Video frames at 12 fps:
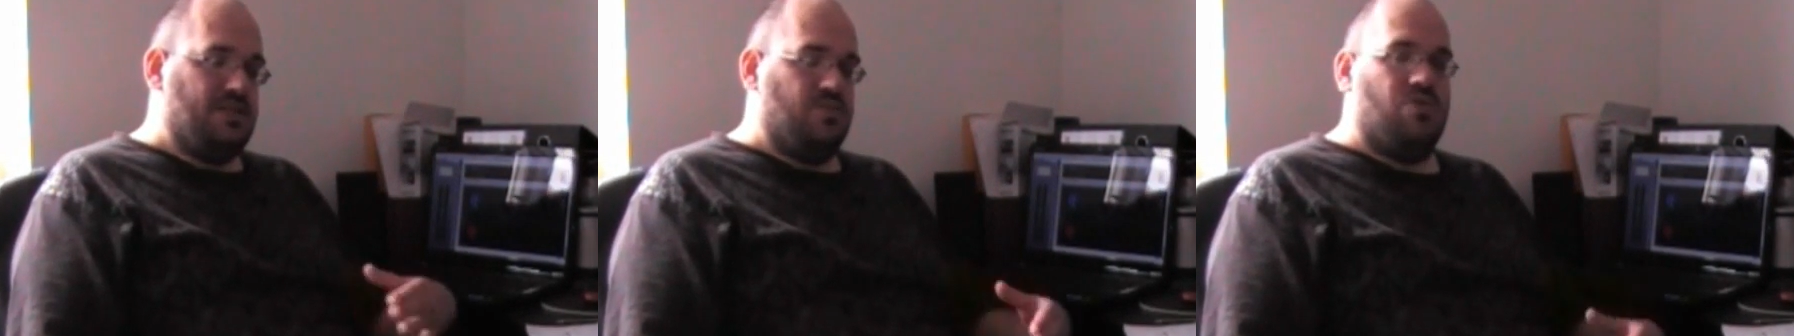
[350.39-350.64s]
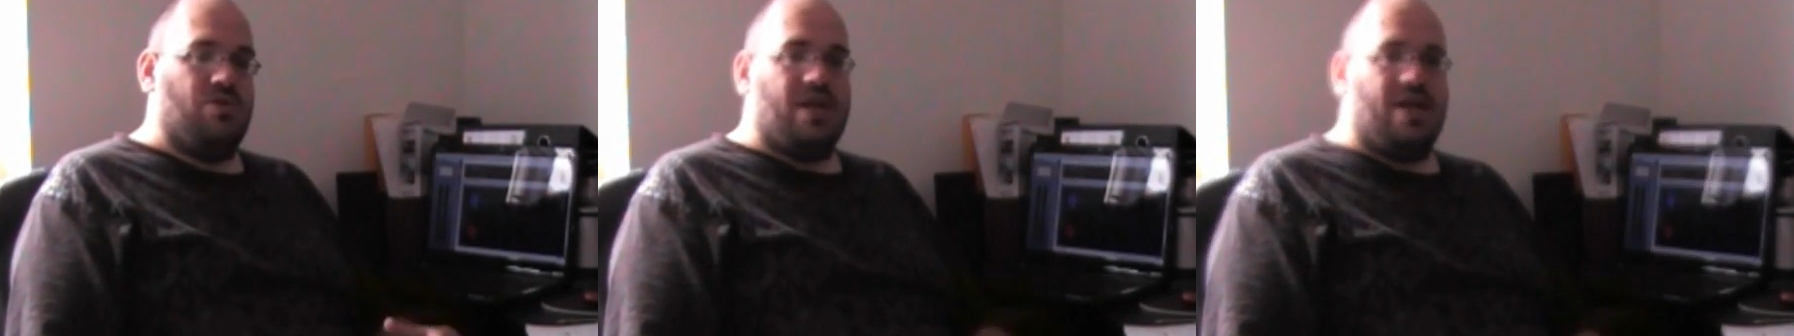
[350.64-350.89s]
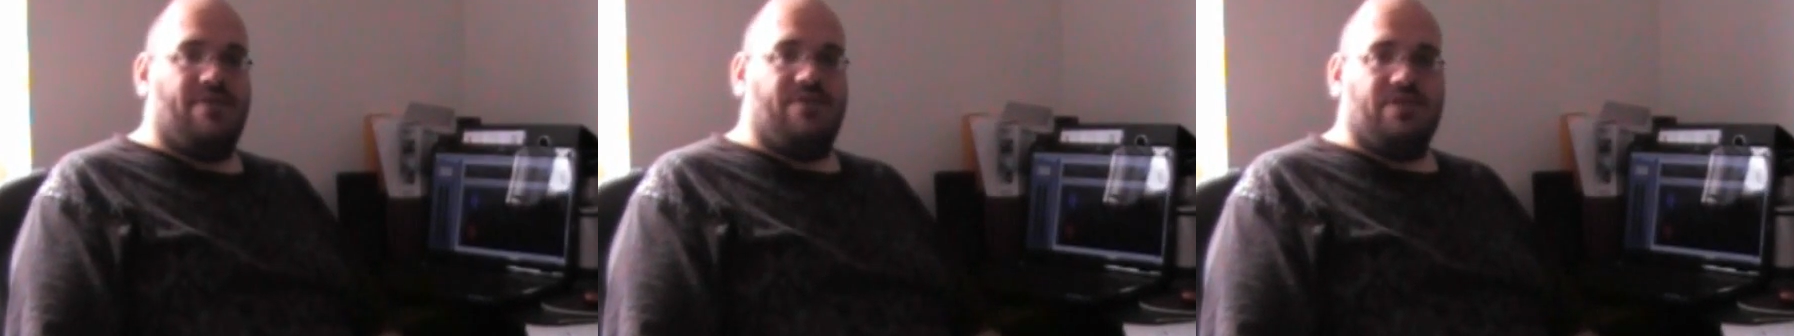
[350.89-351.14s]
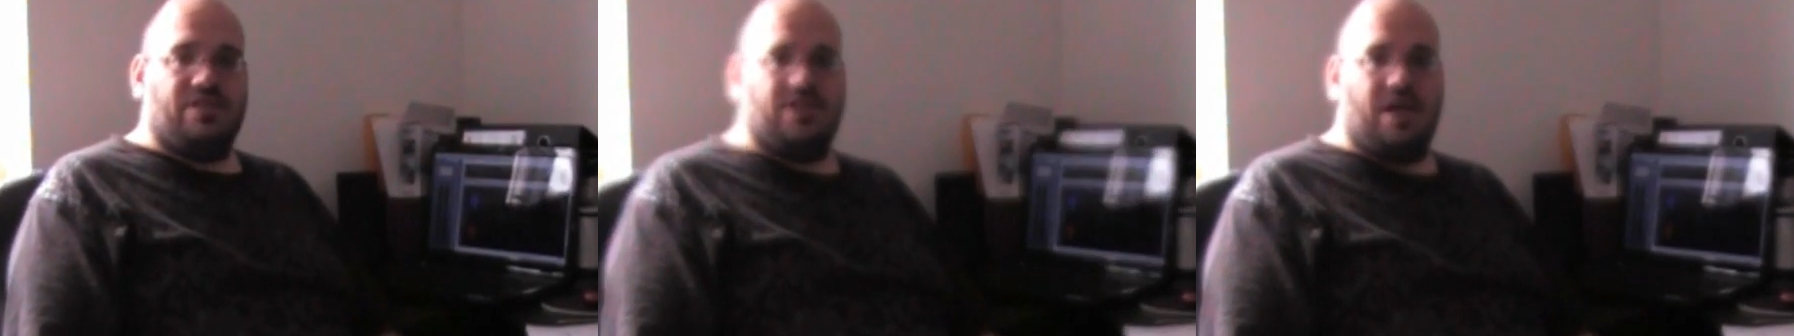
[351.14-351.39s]
will
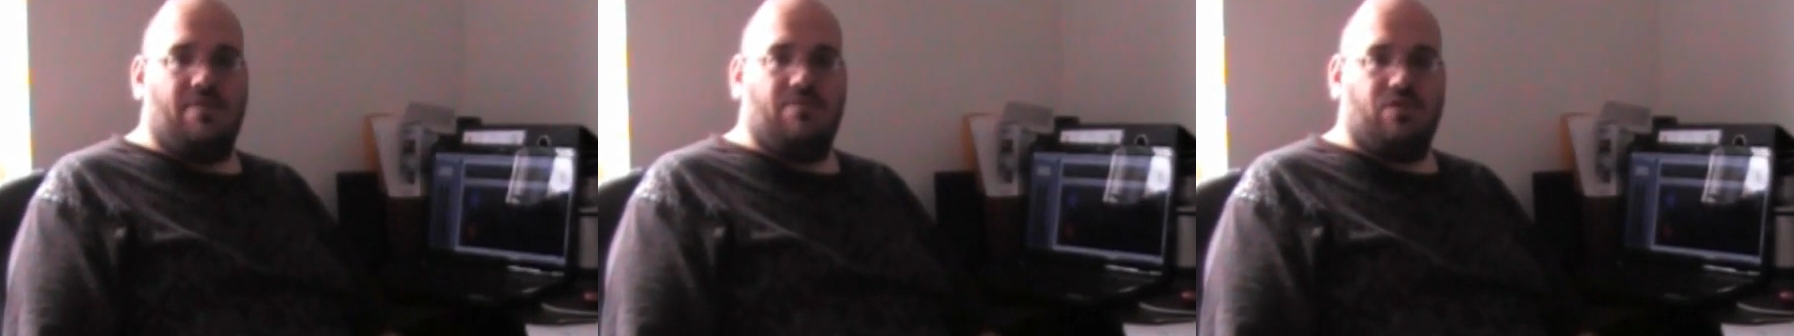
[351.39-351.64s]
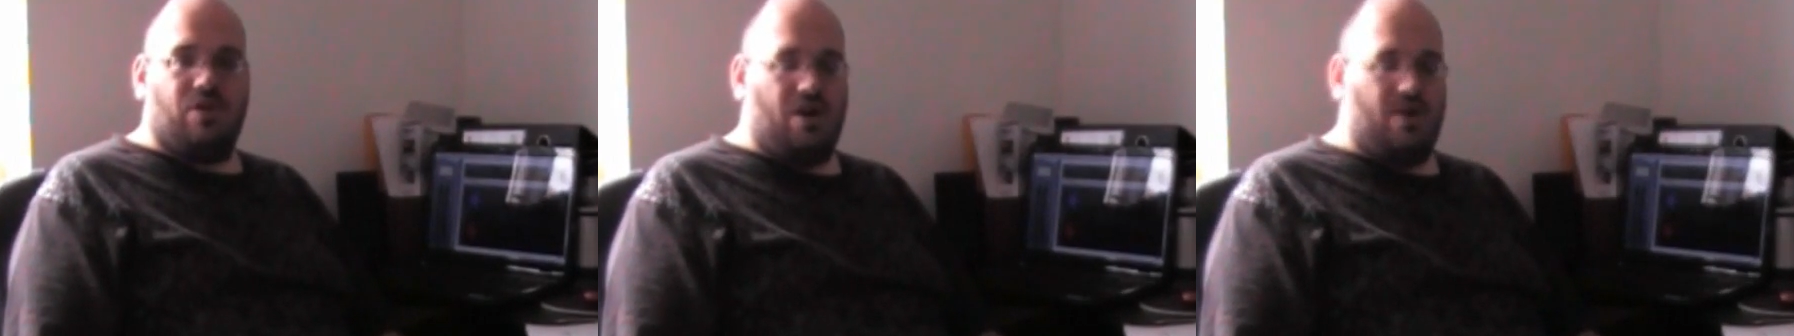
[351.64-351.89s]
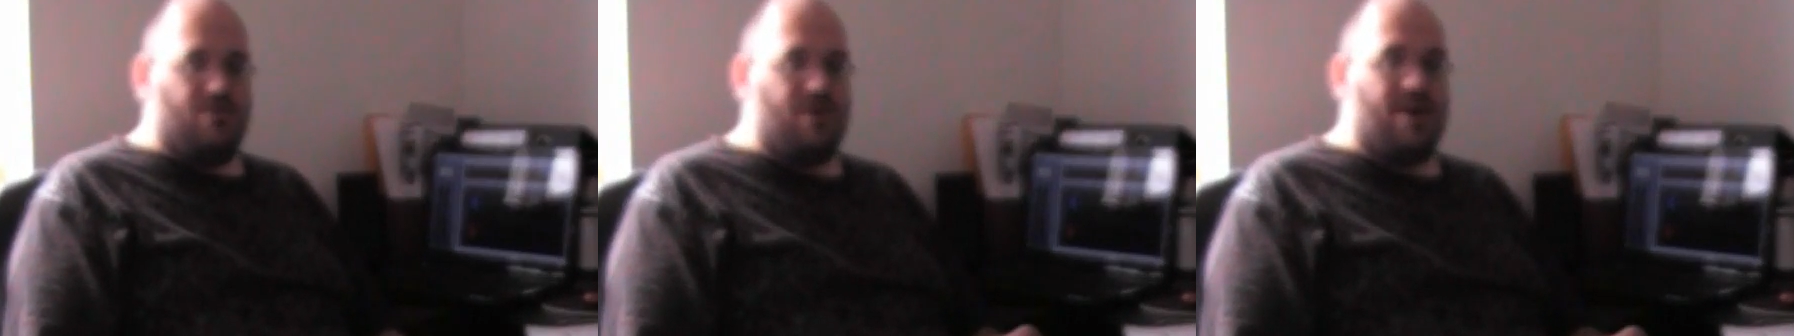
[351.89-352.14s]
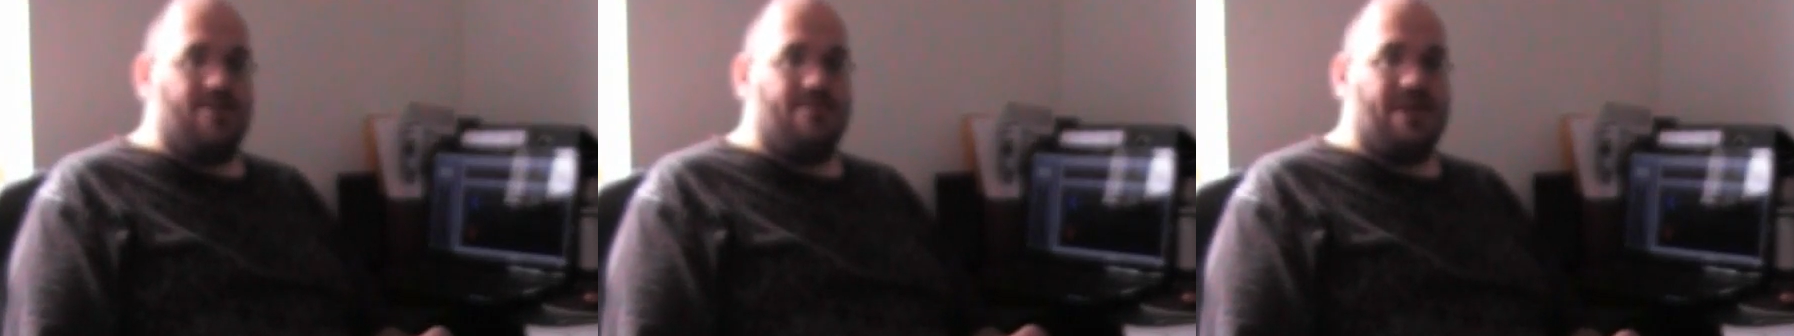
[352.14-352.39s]
give some kind of
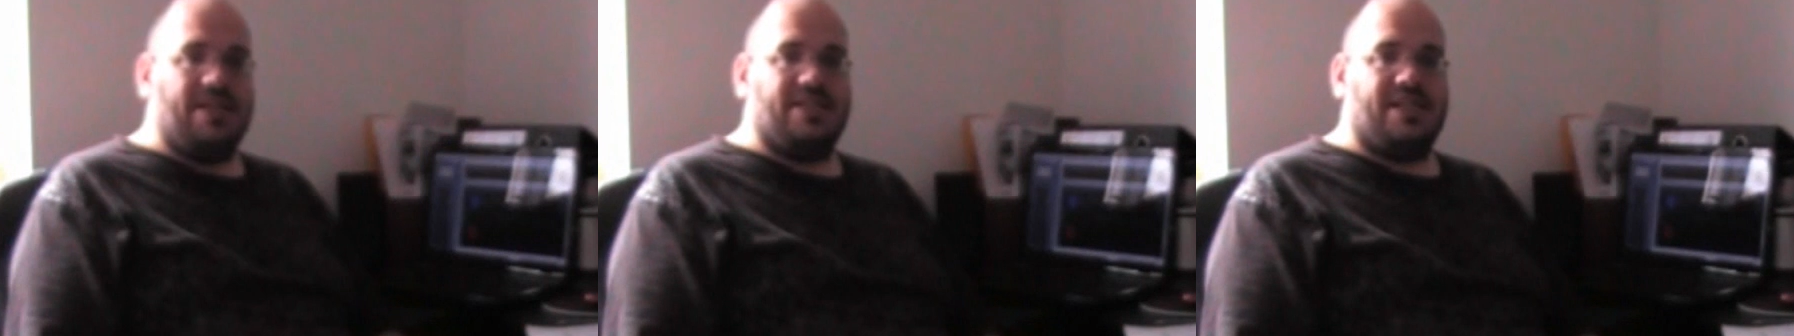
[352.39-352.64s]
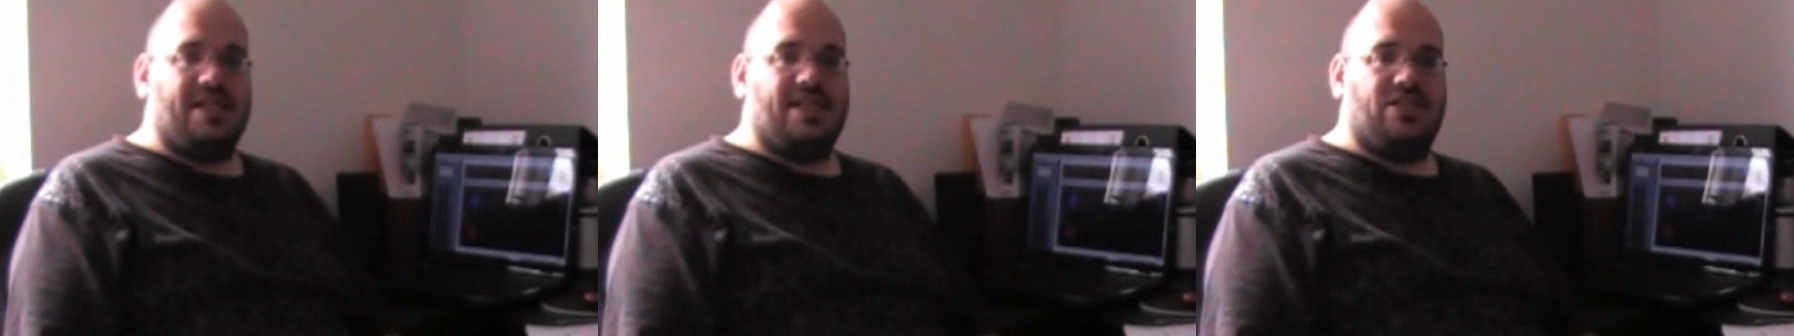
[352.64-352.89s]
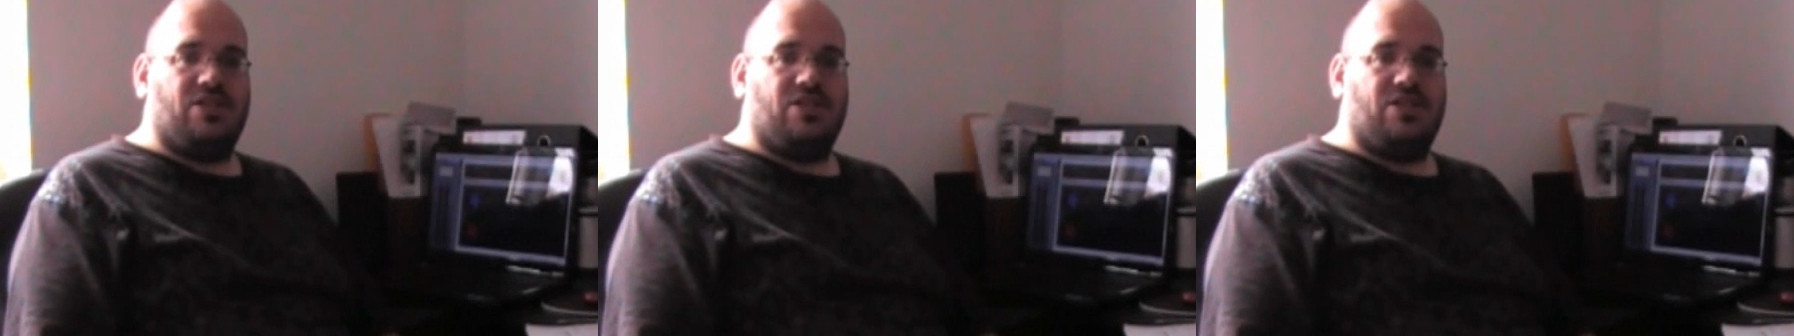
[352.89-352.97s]
credibility